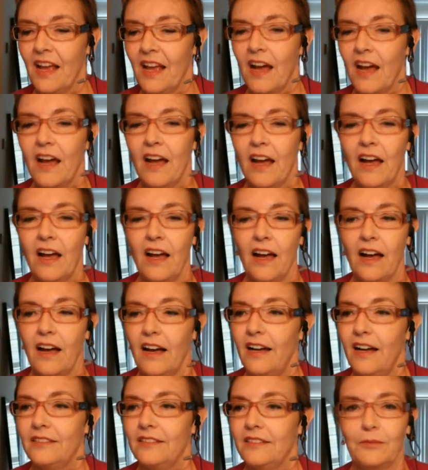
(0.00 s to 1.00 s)

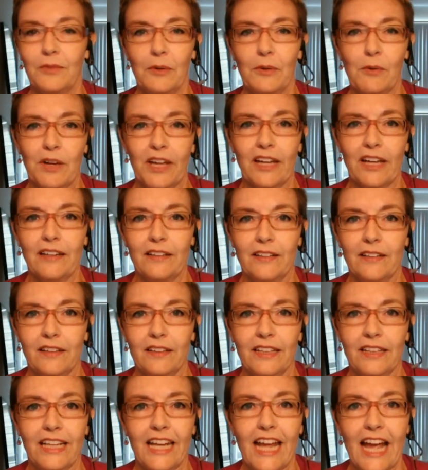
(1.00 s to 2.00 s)
uh, we won't get into the
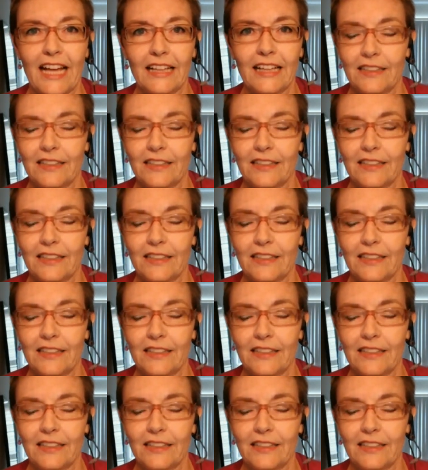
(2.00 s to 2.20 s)
legality